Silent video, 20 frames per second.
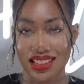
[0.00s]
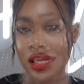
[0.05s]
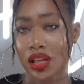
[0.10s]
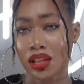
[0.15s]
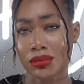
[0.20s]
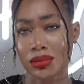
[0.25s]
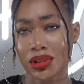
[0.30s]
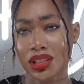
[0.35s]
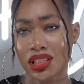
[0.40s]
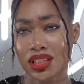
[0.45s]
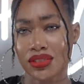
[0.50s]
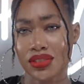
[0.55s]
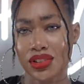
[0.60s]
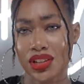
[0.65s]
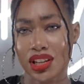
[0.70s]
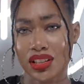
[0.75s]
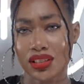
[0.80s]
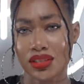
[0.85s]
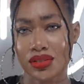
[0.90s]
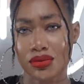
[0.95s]
And I'm gonna give you
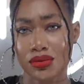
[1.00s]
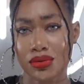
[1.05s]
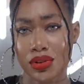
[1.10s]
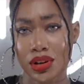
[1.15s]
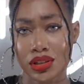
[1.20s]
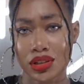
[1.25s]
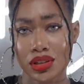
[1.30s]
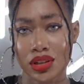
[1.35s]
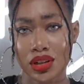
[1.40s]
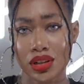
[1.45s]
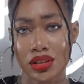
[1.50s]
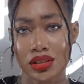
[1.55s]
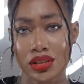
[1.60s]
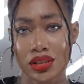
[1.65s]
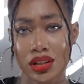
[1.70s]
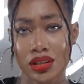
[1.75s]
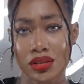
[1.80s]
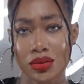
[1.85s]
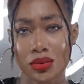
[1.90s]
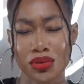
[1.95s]
guys some fresh
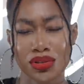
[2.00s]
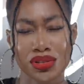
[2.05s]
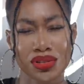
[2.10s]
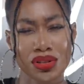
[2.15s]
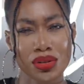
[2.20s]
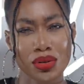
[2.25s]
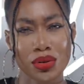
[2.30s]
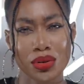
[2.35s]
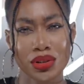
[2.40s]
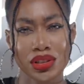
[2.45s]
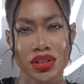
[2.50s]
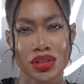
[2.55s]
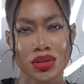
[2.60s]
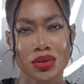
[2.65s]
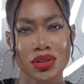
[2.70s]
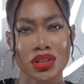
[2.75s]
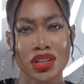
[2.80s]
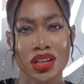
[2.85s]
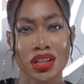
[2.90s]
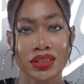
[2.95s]
content. We're still going to
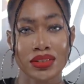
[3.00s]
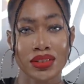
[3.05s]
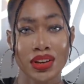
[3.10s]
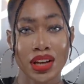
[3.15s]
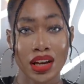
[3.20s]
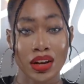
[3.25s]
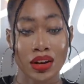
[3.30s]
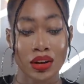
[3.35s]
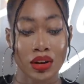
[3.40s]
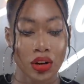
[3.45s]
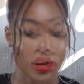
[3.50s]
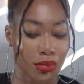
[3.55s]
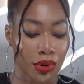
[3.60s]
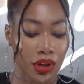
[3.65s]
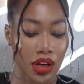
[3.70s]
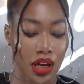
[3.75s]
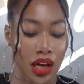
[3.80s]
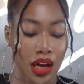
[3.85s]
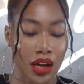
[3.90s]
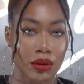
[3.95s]
do a lot of hair,
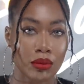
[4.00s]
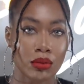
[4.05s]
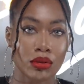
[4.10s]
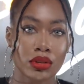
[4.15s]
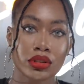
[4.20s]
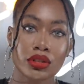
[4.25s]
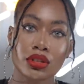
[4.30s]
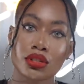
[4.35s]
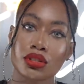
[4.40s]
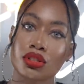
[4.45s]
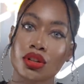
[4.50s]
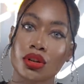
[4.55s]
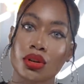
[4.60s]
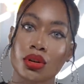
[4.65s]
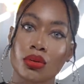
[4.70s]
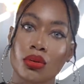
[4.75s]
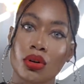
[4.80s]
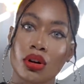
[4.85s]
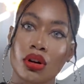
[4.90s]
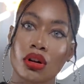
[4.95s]
but I want to show
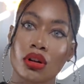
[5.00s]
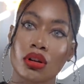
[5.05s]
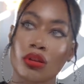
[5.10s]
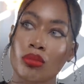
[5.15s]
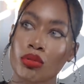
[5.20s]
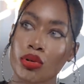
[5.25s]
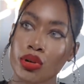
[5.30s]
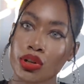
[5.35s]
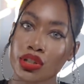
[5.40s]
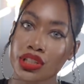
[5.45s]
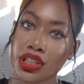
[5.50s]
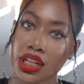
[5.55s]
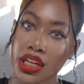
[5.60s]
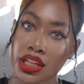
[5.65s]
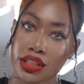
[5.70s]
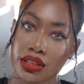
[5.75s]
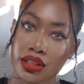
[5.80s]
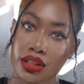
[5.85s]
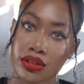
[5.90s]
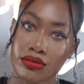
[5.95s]
you all more
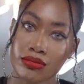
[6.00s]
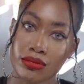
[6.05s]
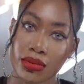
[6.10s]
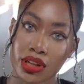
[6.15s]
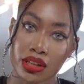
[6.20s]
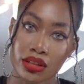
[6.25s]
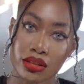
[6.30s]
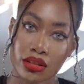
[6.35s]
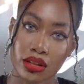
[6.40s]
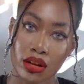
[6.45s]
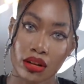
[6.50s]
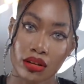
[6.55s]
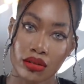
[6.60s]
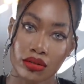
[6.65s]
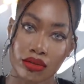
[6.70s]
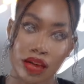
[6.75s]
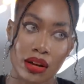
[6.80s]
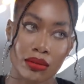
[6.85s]
shades of myself.